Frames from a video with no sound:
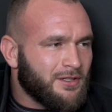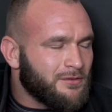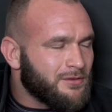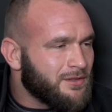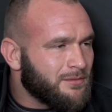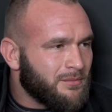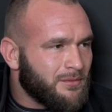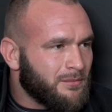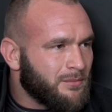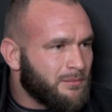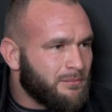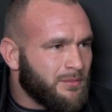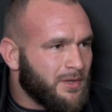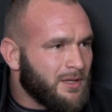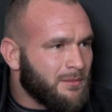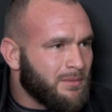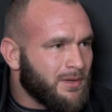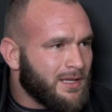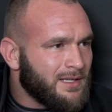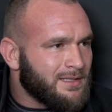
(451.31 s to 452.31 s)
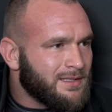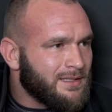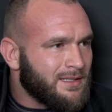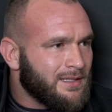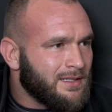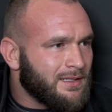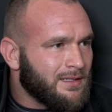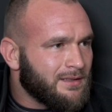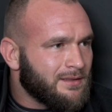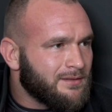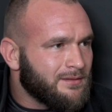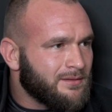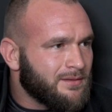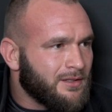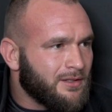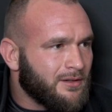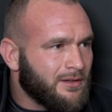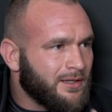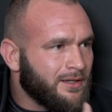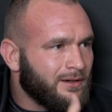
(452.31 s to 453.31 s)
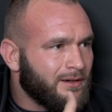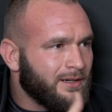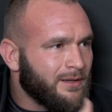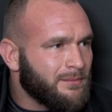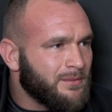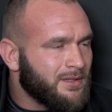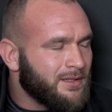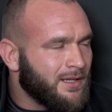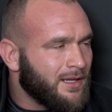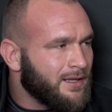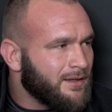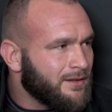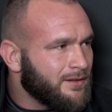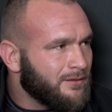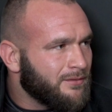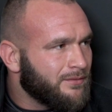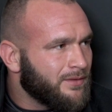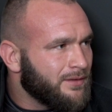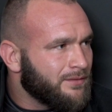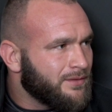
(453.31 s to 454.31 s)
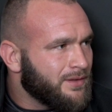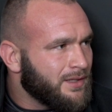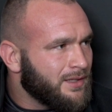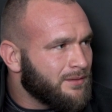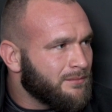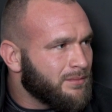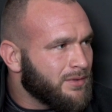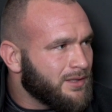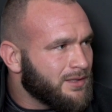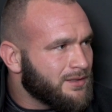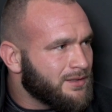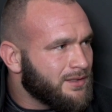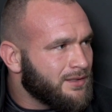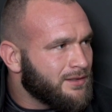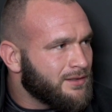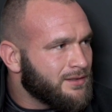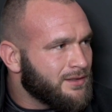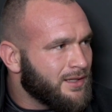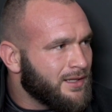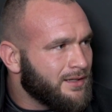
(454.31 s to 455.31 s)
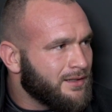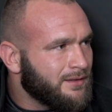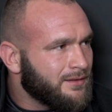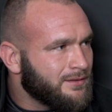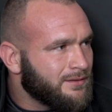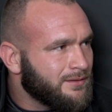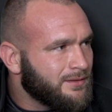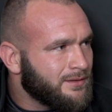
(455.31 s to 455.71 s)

It was a big blessing, and here I am today, 15 plus years later.